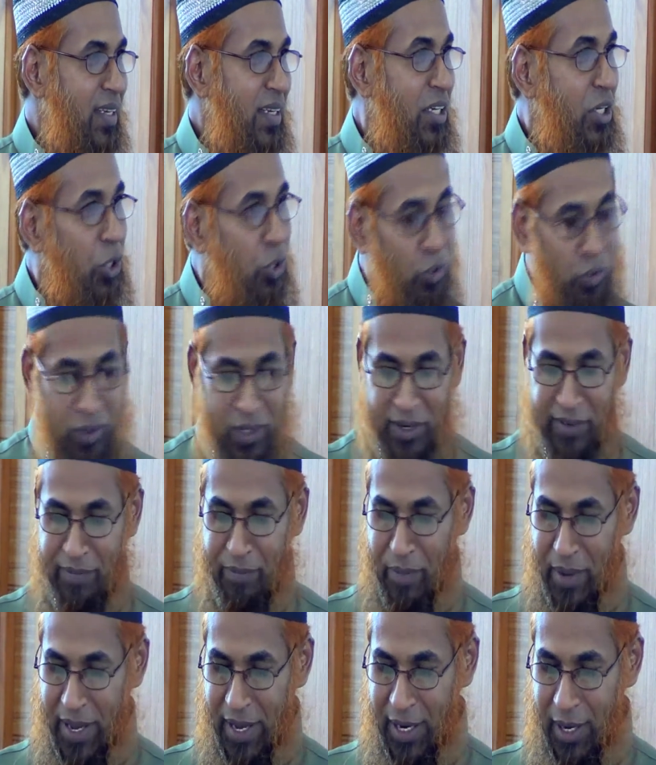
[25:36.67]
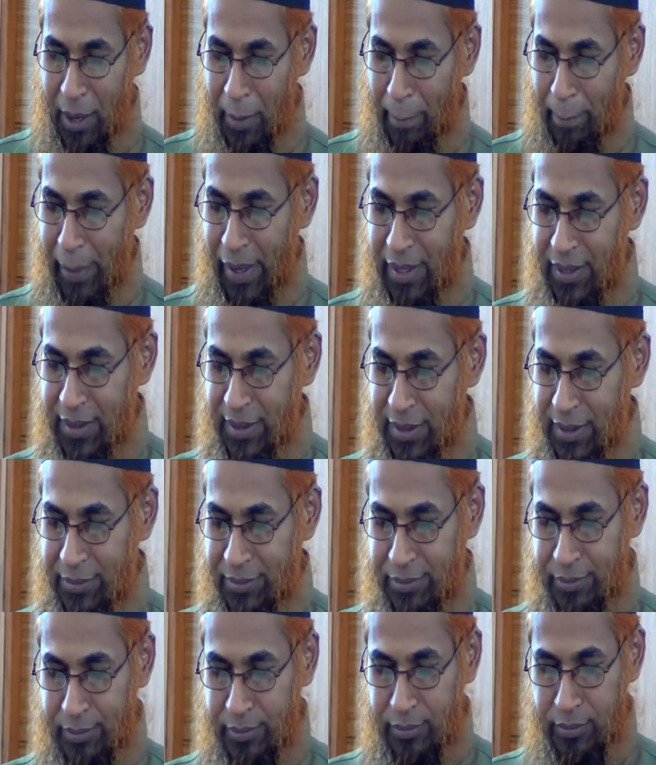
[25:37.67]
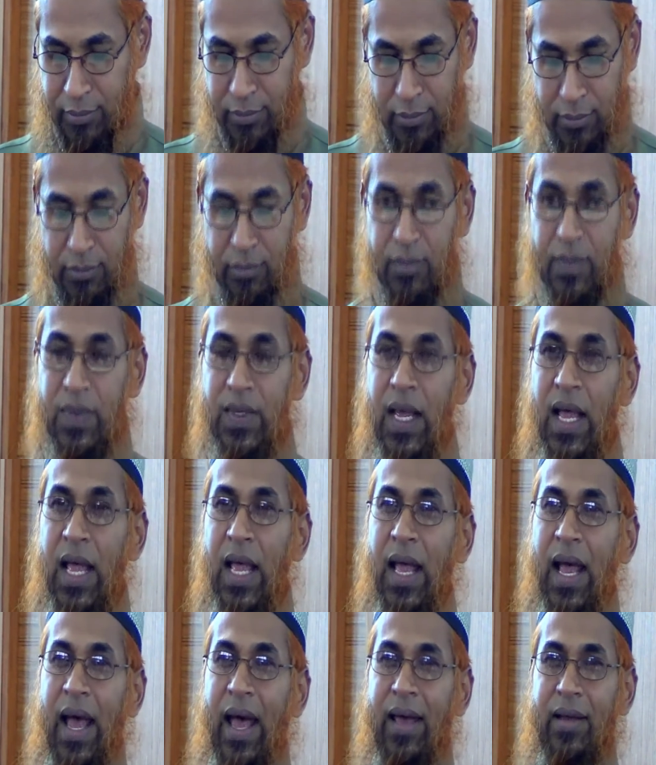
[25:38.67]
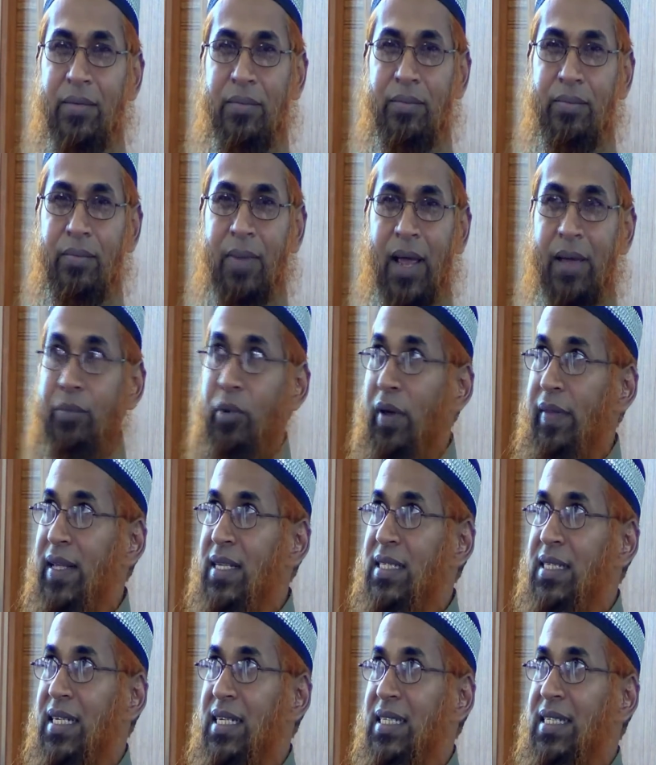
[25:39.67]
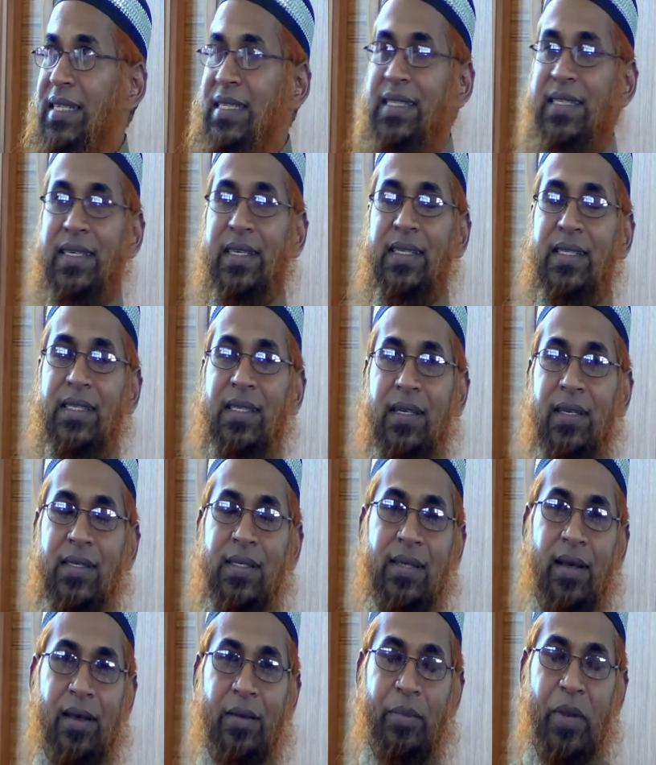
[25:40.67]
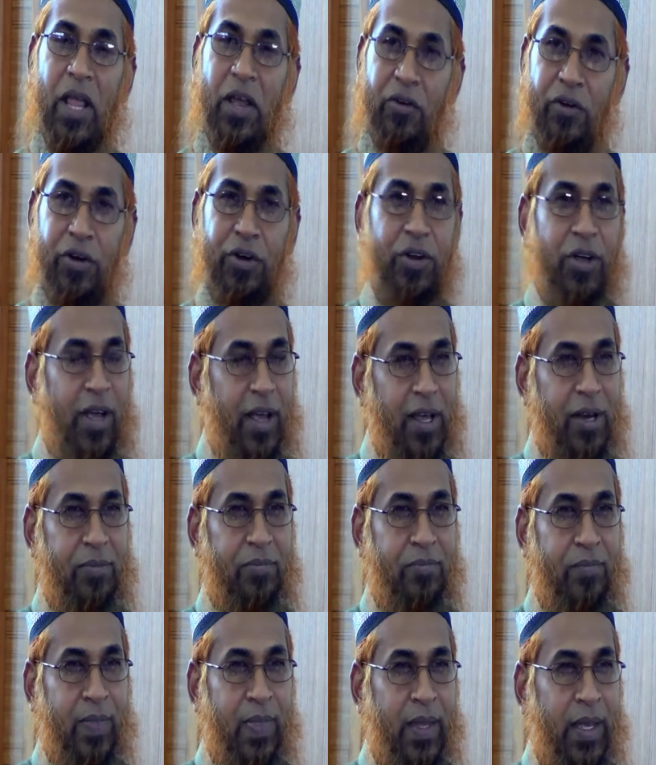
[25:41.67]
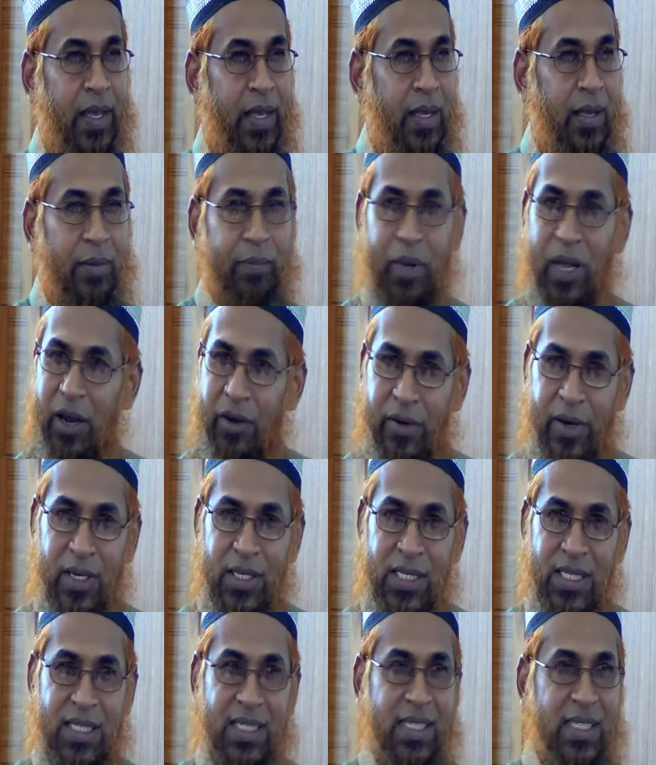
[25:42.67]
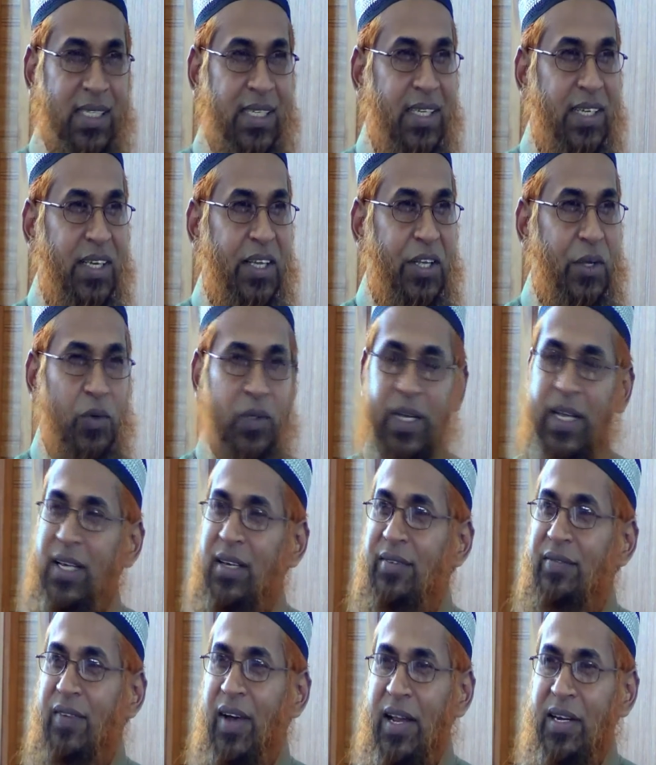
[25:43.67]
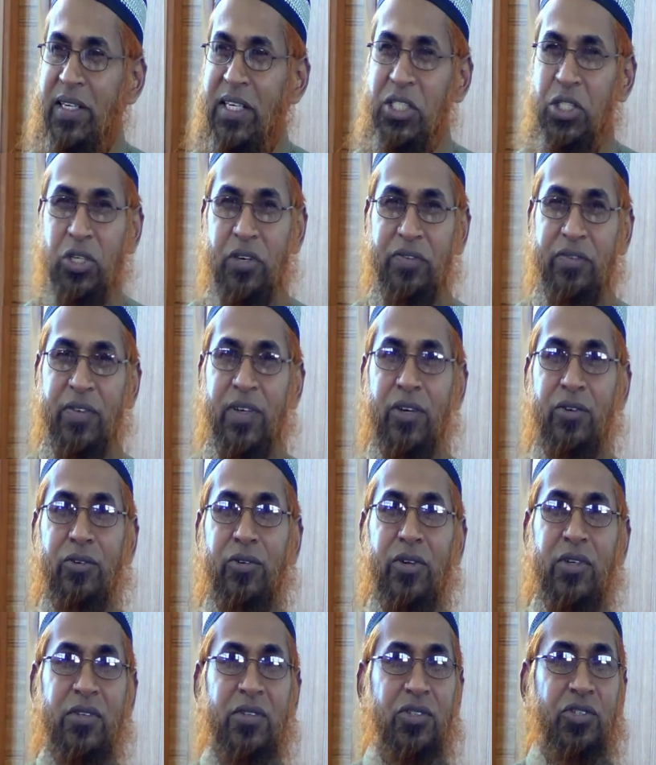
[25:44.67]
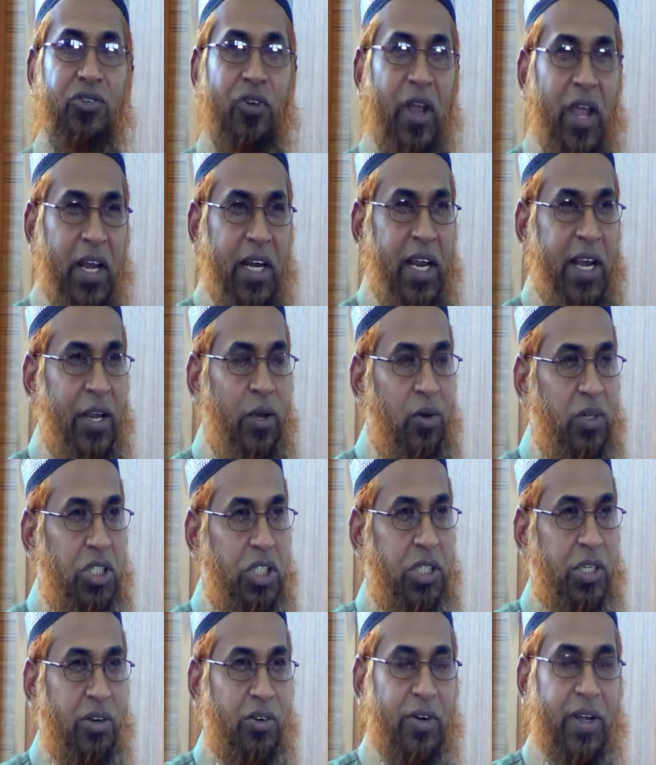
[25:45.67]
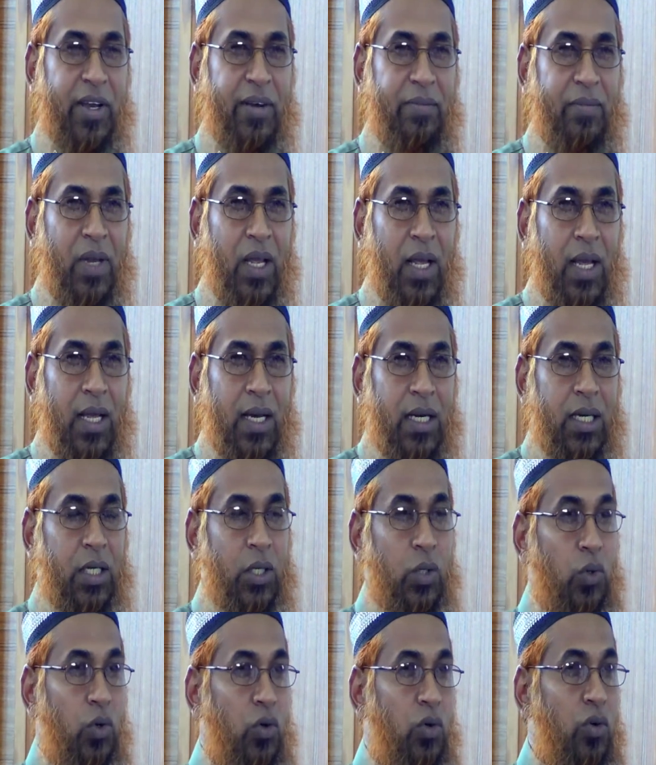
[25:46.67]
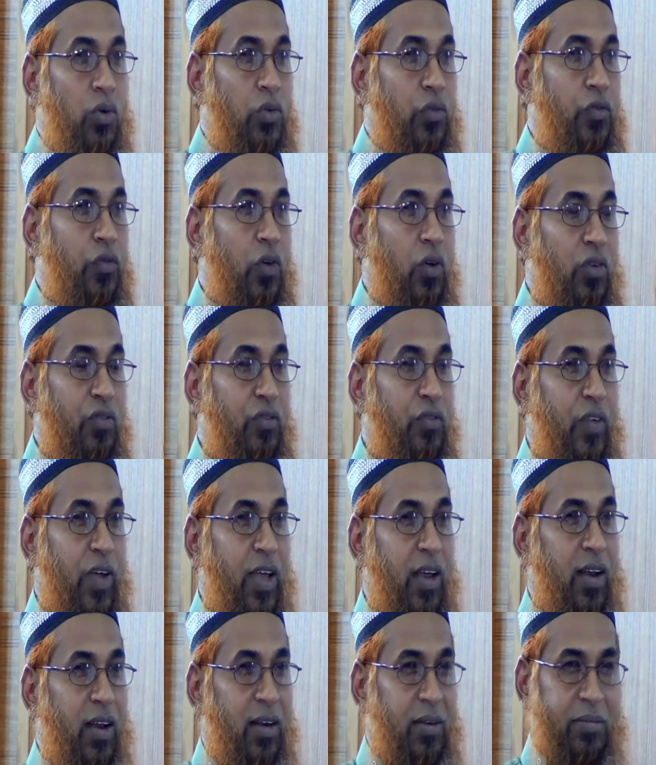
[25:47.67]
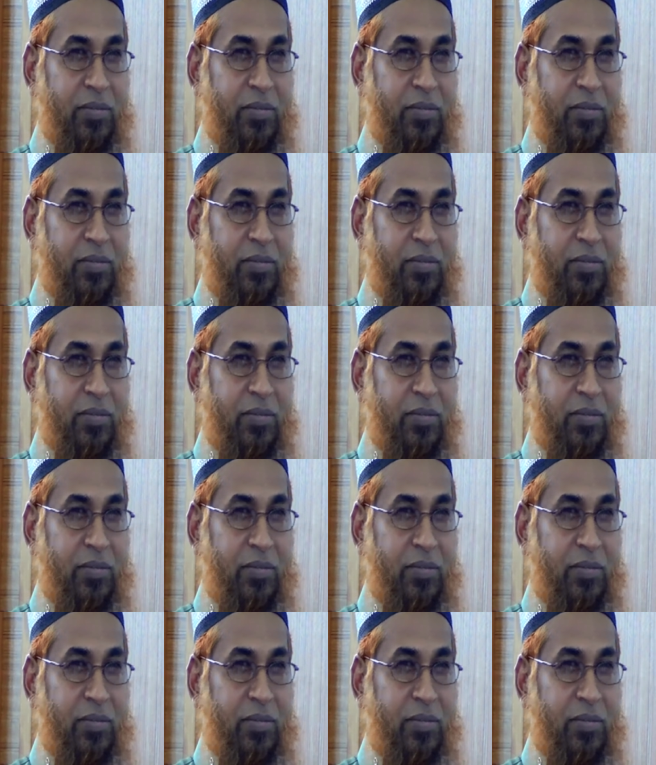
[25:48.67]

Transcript: It could have been better. And my brothers and sisters, as I narrate them, parents, you take advantage of training your children to fulfill